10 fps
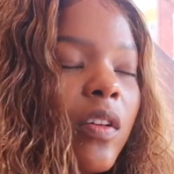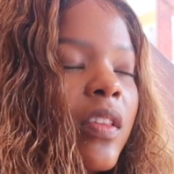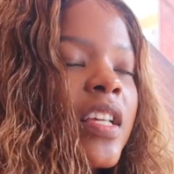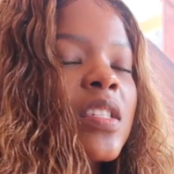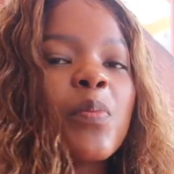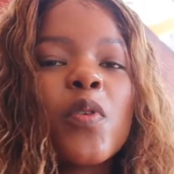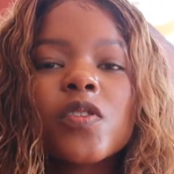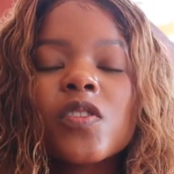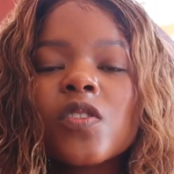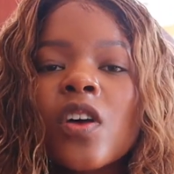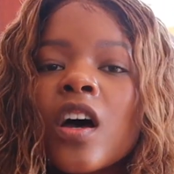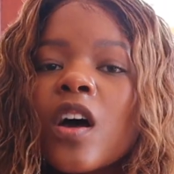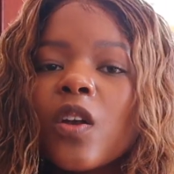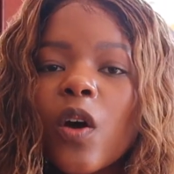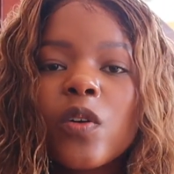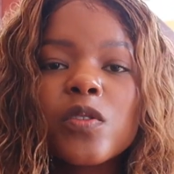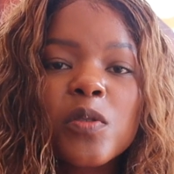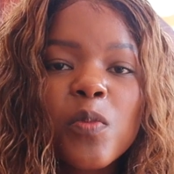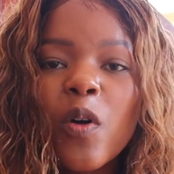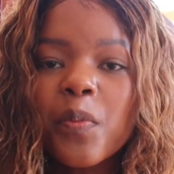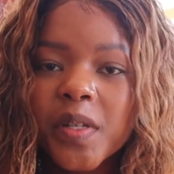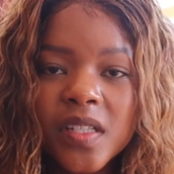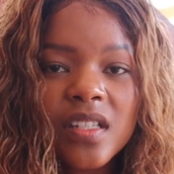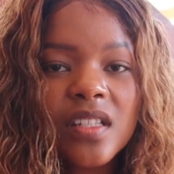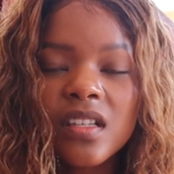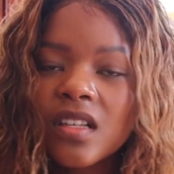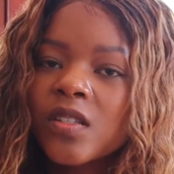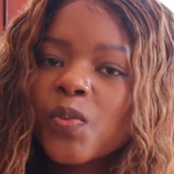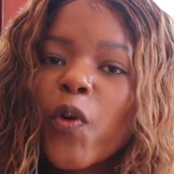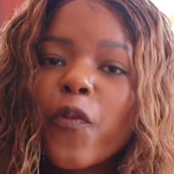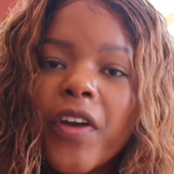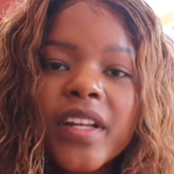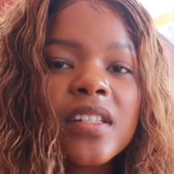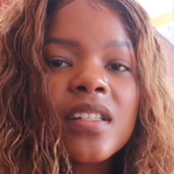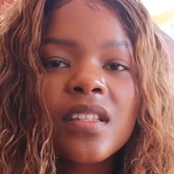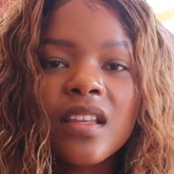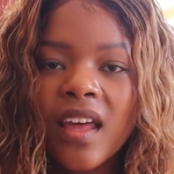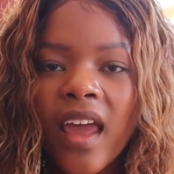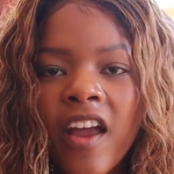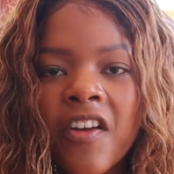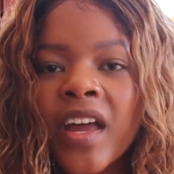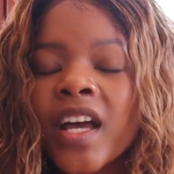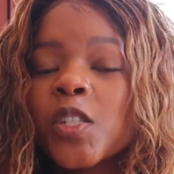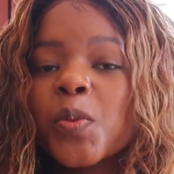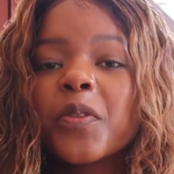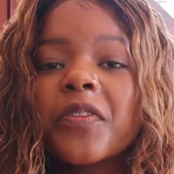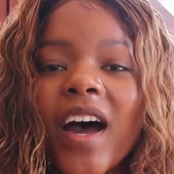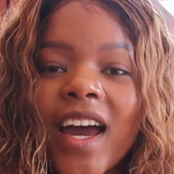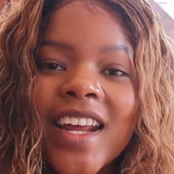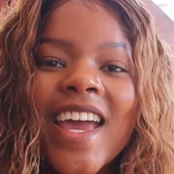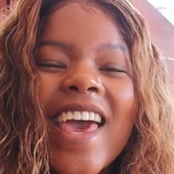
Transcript: They support local small businesses and small vendors in the area to provide